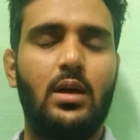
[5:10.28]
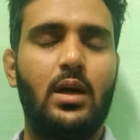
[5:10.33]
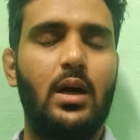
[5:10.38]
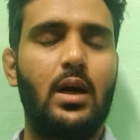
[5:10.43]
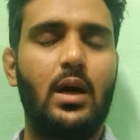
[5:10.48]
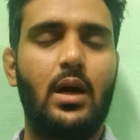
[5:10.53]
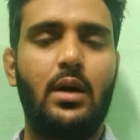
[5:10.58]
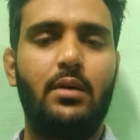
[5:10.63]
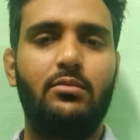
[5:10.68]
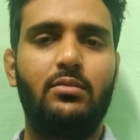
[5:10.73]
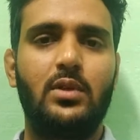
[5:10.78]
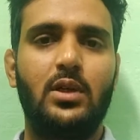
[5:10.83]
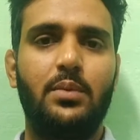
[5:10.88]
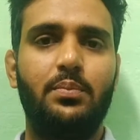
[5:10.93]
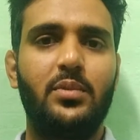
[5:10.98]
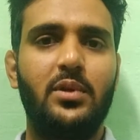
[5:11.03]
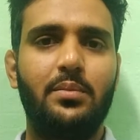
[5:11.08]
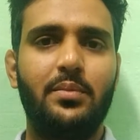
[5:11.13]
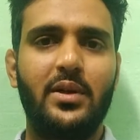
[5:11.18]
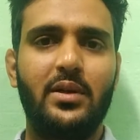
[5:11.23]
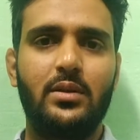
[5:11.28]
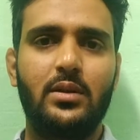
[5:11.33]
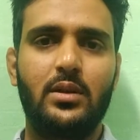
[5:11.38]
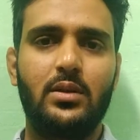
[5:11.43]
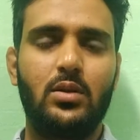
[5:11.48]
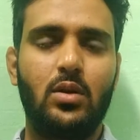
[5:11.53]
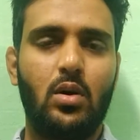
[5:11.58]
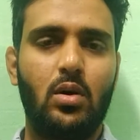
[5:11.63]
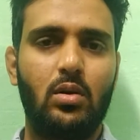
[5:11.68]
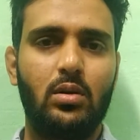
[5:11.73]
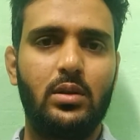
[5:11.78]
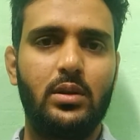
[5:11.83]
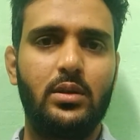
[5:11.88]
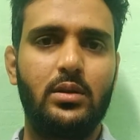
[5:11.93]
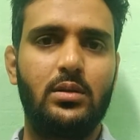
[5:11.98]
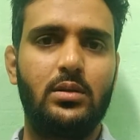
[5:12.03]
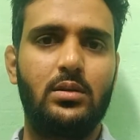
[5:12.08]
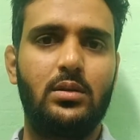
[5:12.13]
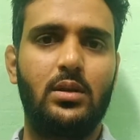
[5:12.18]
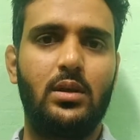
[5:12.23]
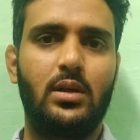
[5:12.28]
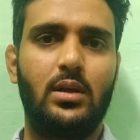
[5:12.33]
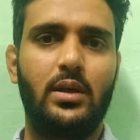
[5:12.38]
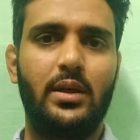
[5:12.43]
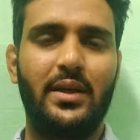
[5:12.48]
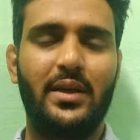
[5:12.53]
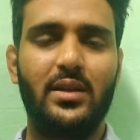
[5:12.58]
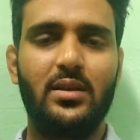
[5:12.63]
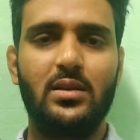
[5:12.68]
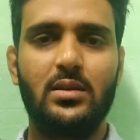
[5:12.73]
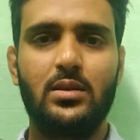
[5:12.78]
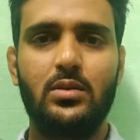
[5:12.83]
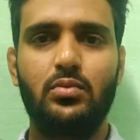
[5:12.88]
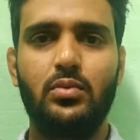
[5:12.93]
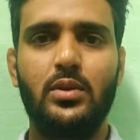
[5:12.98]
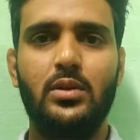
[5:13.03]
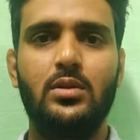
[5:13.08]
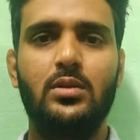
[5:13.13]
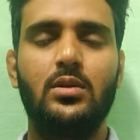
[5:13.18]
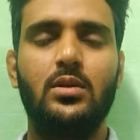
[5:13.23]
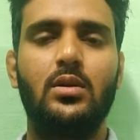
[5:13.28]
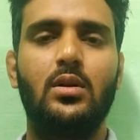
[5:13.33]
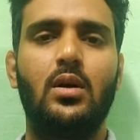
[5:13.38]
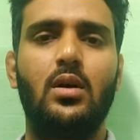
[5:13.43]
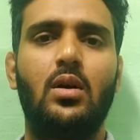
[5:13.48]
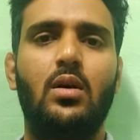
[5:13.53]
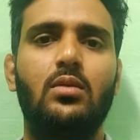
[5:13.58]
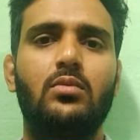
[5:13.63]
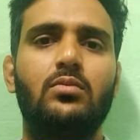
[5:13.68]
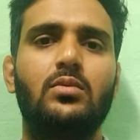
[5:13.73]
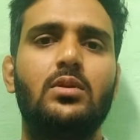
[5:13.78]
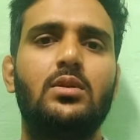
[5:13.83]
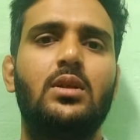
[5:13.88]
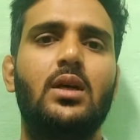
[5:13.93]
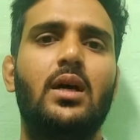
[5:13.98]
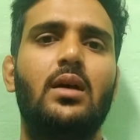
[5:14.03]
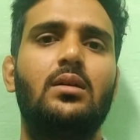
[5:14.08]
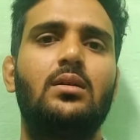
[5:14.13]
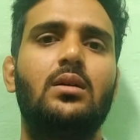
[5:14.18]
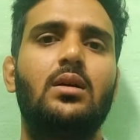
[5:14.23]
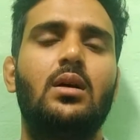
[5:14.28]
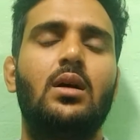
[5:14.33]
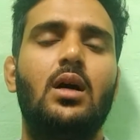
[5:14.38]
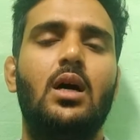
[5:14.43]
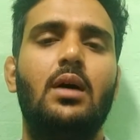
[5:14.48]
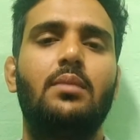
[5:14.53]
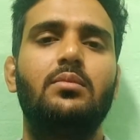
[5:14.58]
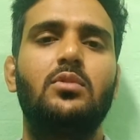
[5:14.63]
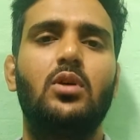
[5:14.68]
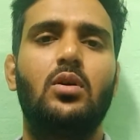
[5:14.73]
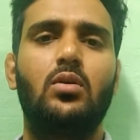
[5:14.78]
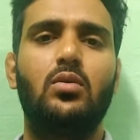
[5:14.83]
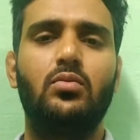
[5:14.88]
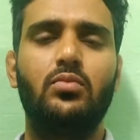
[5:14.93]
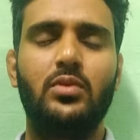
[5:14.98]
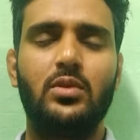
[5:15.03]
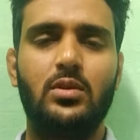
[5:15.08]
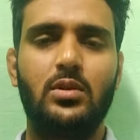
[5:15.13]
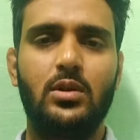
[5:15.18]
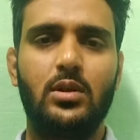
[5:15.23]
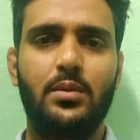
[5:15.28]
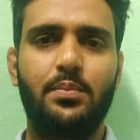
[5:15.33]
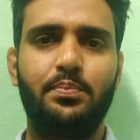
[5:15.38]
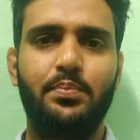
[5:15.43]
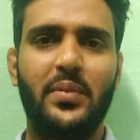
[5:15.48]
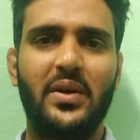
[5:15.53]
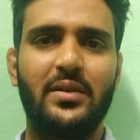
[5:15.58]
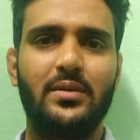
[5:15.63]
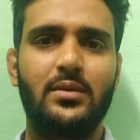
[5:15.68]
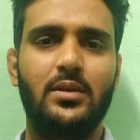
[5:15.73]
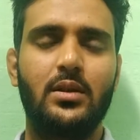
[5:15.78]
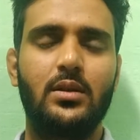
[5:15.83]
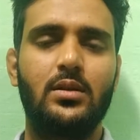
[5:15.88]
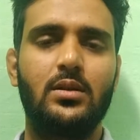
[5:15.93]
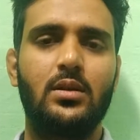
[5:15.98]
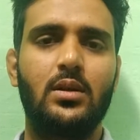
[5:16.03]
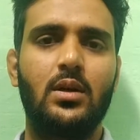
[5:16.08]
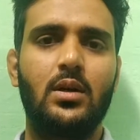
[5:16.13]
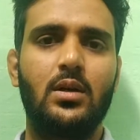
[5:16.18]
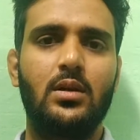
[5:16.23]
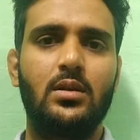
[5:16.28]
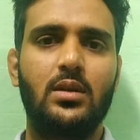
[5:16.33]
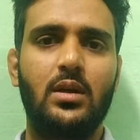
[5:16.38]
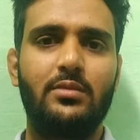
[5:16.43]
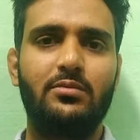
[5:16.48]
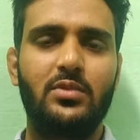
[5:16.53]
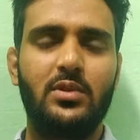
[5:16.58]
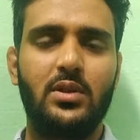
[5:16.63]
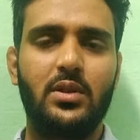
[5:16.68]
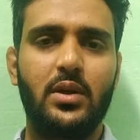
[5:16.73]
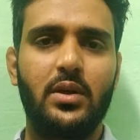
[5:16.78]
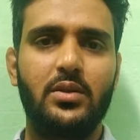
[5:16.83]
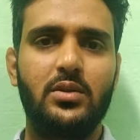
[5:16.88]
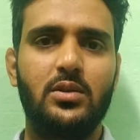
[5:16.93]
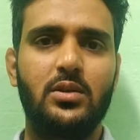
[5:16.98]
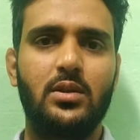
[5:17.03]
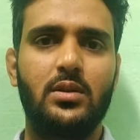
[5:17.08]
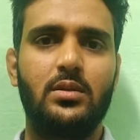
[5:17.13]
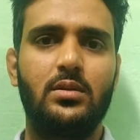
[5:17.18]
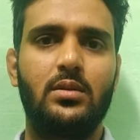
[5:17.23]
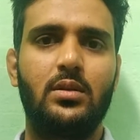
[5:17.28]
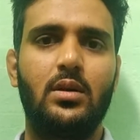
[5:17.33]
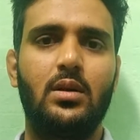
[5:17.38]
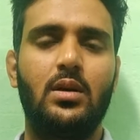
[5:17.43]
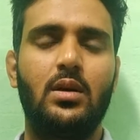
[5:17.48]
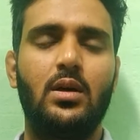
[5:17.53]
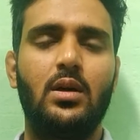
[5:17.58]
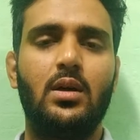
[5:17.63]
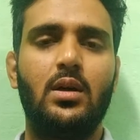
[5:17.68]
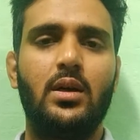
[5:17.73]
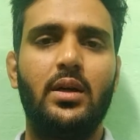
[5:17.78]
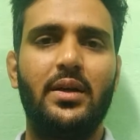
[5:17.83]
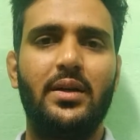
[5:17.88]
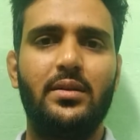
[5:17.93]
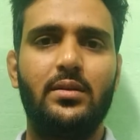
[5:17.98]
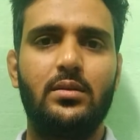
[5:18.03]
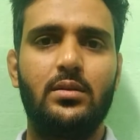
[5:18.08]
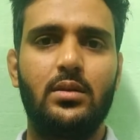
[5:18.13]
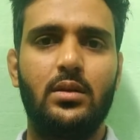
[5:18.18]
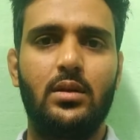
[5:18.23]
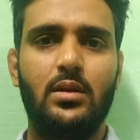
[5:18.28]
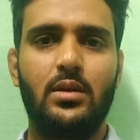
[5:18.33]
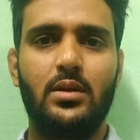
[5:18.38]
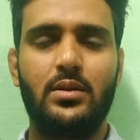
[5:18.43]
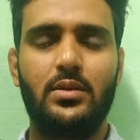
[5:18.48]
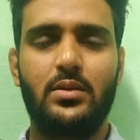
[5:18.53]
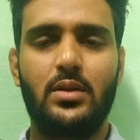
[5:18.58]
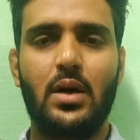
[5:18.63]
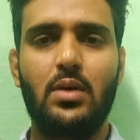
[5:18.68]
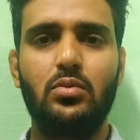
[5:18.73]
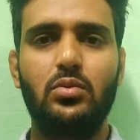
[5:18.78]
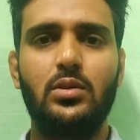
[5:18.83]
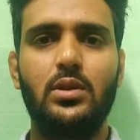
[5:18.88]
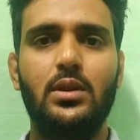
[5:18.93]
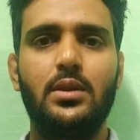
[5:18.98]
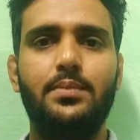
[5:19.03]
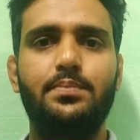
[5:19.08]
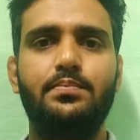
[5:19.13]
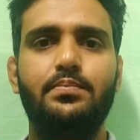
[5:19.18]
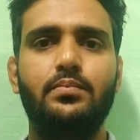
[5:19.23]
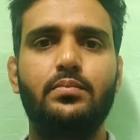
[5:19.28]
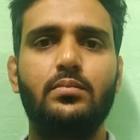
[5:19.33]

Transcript: I have implemented all these in a switch. Along with that, I'm thorough with the basic configuration in router,